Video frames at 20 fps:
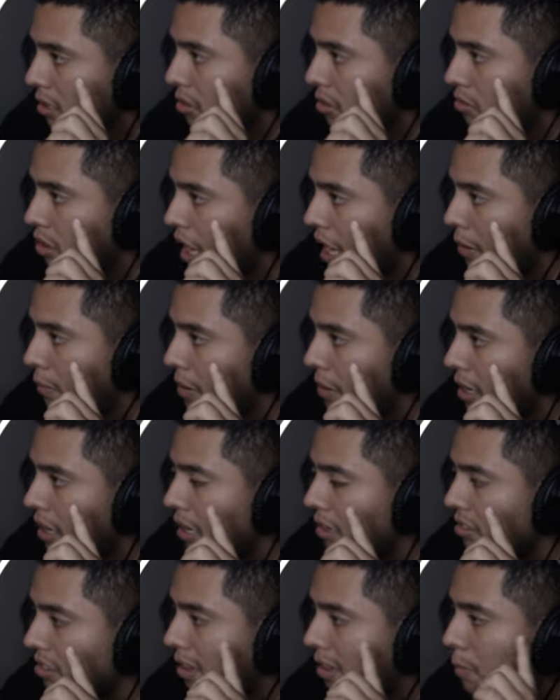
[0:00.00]
Timing
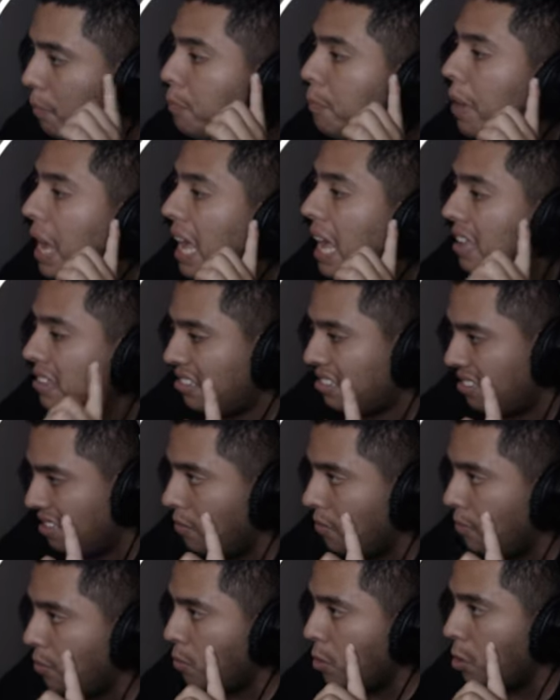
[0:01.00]
is the
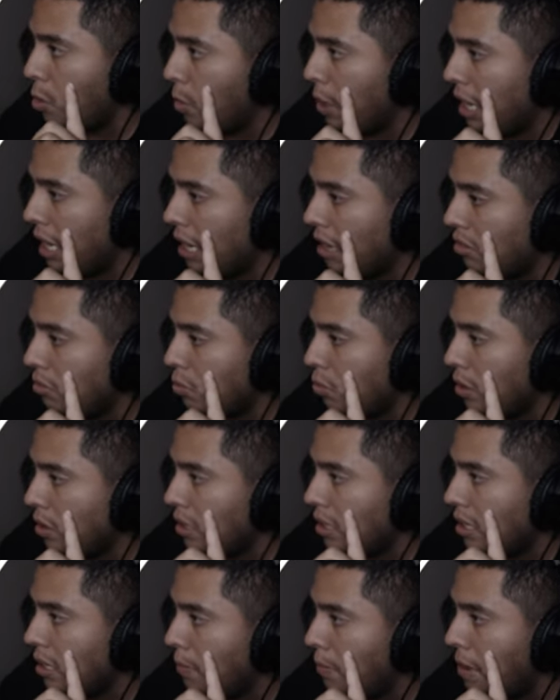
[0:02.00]
best. For real, it is
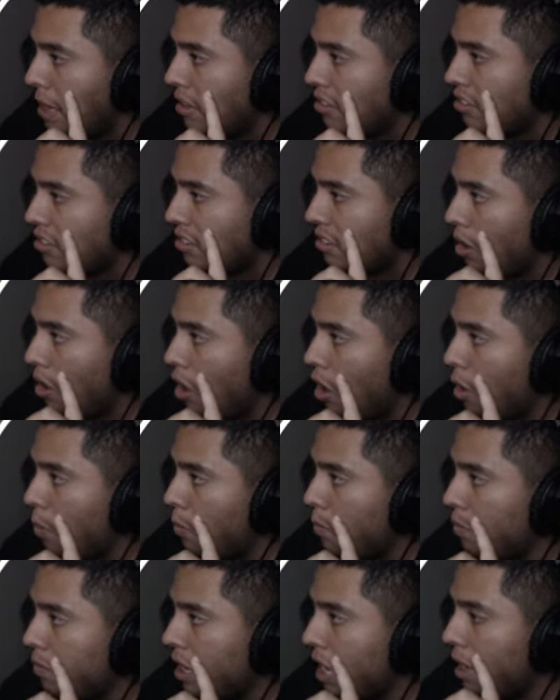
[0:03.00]
really the best. Oh,
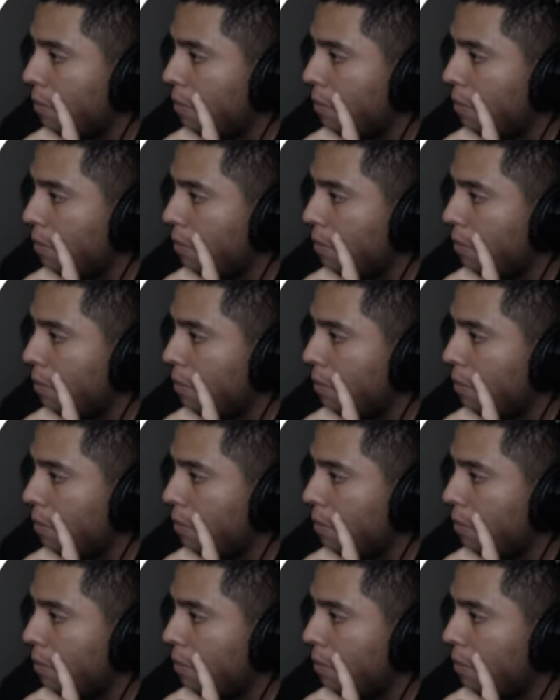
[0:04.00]
yeah,